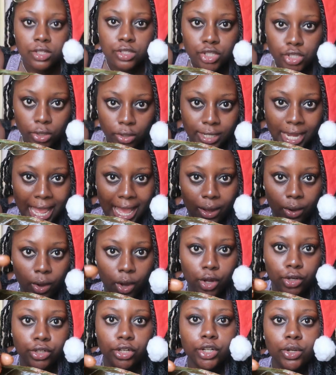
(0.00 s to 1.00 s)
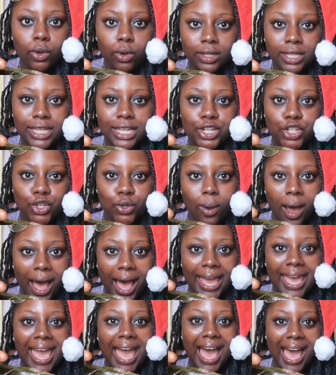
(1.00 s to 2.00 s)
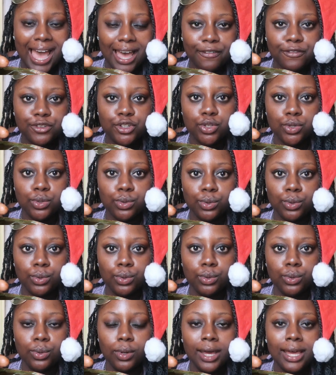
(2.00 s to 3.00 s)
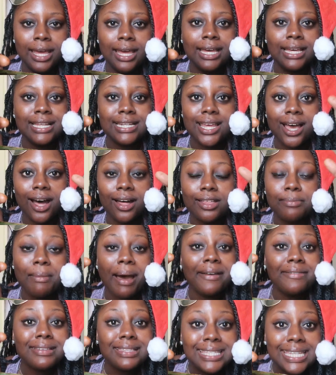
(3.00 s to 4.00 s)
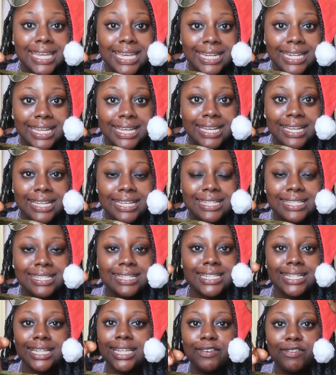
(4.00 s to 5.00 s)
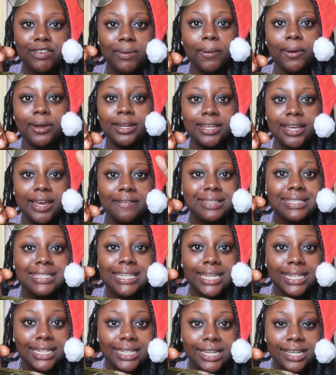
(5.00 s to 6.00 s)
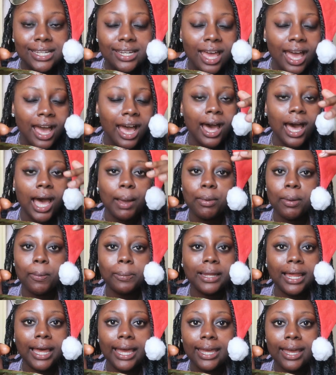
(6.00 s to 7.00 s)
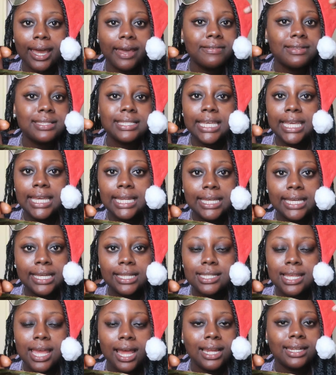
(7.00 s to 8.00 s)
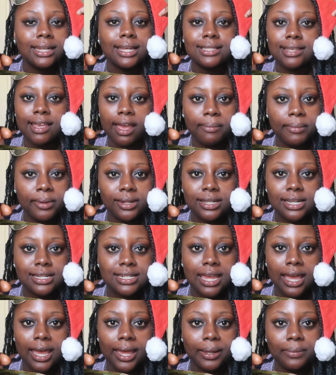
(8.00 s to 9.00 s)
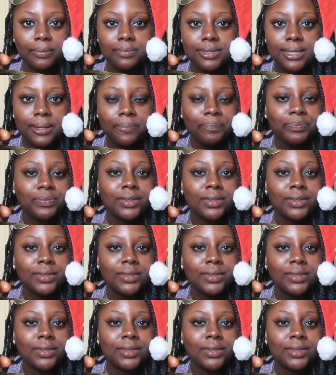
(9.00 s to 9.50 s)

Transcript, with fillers: So now, not only do I have to tell them I've seen it and tell everybody I've seen it, I'm replying I've seen it like 10 million times,